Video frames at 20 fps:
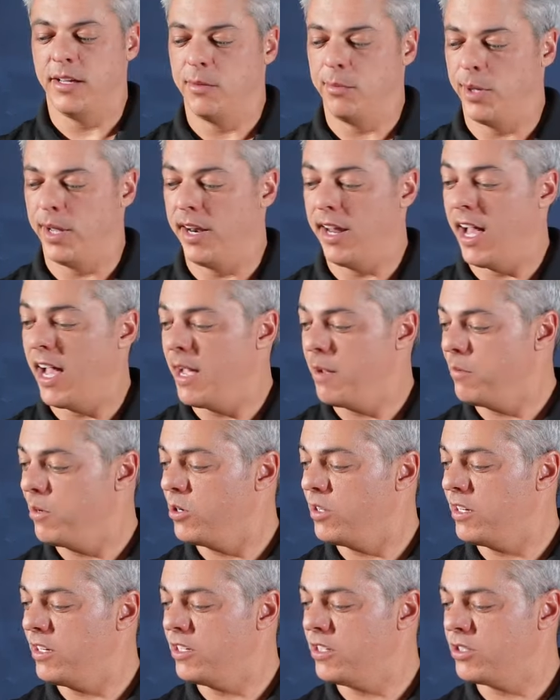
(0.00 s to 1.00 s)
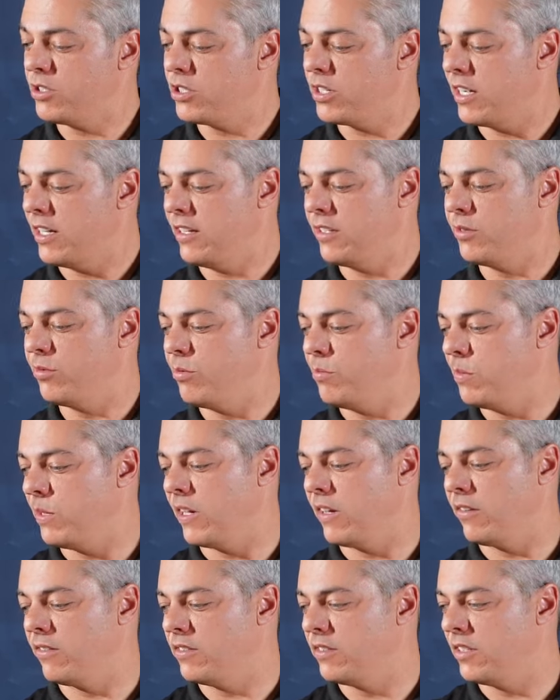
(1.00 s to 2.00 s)
But I'm gonna just try this with
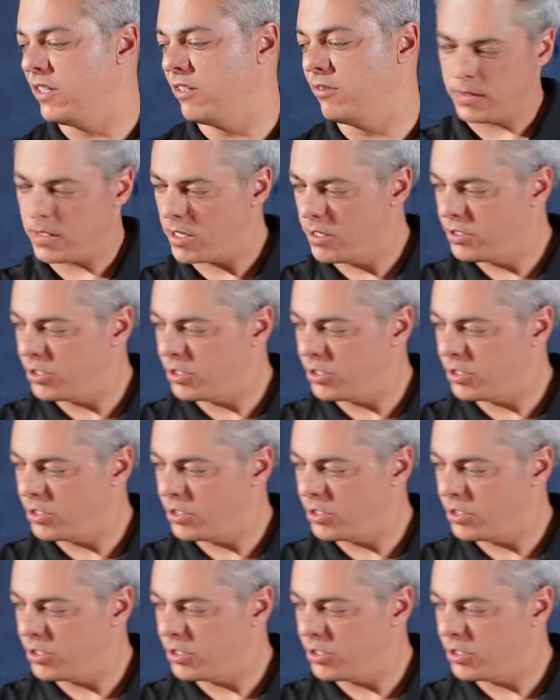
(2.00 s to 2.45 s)
bottled stuff.